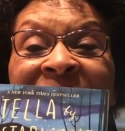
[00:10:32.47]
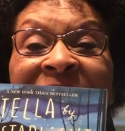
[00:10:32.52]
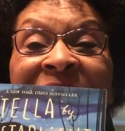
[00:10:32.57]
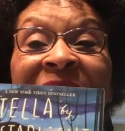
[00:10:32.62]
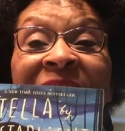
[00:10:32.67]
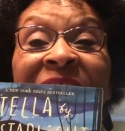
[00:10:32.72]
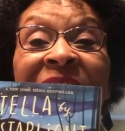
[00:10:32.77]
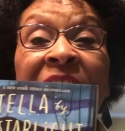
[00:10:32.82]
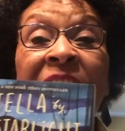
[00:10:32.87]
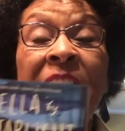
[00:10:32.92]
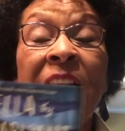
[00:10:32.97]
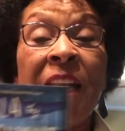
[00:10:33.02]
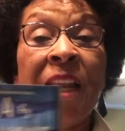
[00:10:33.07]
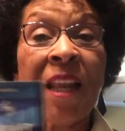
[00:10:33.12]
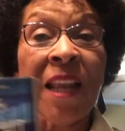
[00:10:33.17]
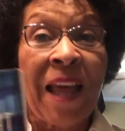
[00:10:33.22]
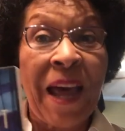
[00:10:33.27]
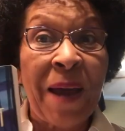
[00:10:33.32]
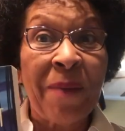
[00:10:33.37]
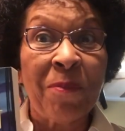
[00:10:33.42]
She has a
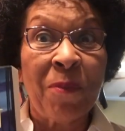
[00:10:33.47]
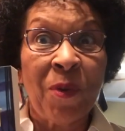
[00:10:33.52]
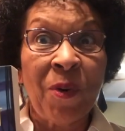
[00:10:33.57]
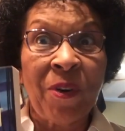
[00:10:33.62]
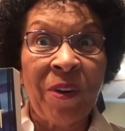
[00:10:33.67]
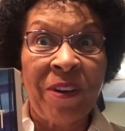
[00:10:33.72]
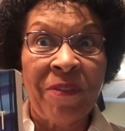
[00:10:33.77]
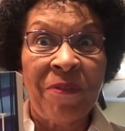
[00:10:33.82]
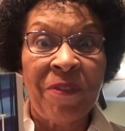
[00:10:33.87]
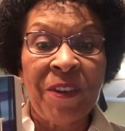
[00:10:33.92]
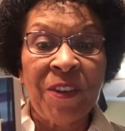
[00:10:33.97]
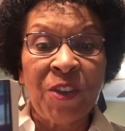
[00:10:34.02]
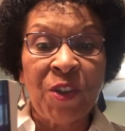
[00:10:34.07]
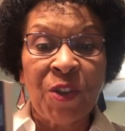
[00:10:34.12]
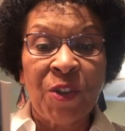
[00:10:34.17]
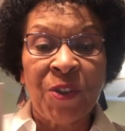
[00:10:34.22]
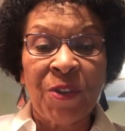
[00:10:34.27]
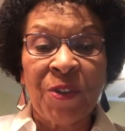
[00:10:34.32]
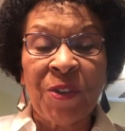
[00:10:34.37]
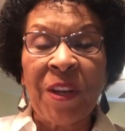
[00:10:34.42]
lot more
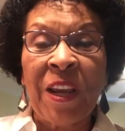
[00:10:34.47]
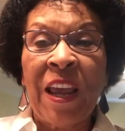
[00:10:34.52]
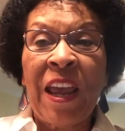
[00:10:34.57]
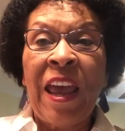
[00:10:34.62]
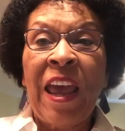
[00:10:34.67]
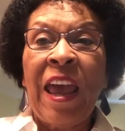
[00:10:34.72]
adventures